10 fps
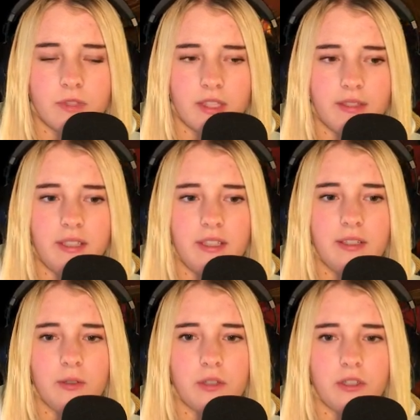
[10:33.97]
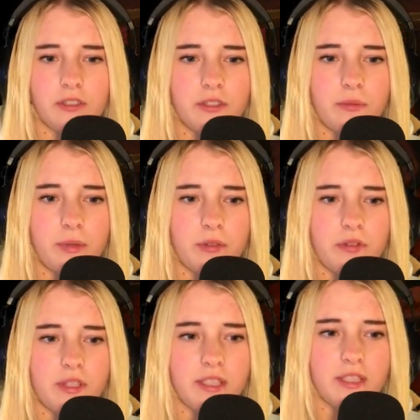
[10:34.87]
I think Lockhart is supposed
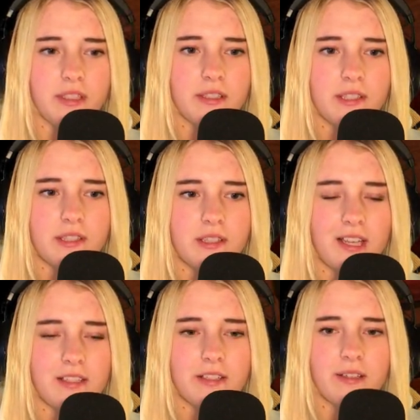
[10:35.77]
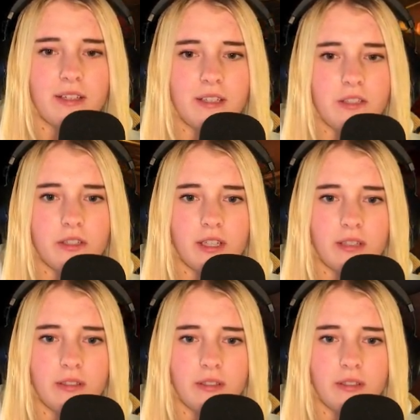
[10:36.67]
to sit at his desk later then.